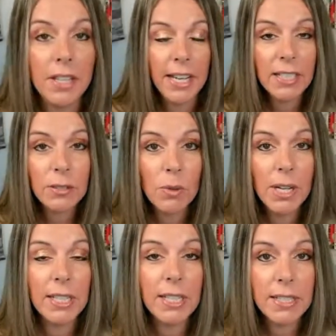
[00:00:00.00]
The next
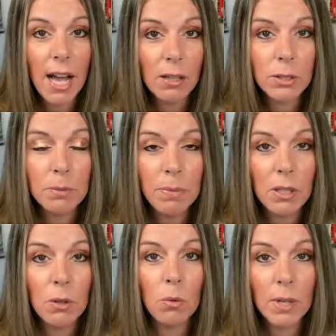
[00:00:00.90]
one is House
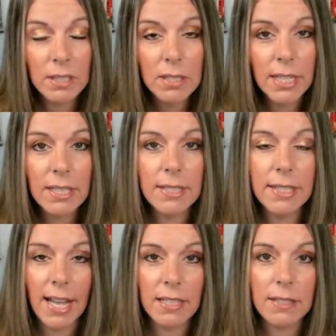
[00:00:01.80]
Bill
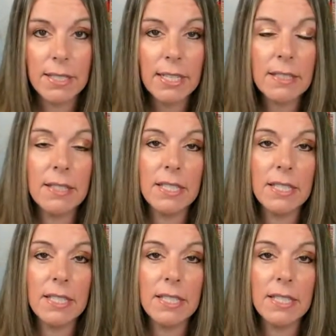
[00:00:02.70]
1696.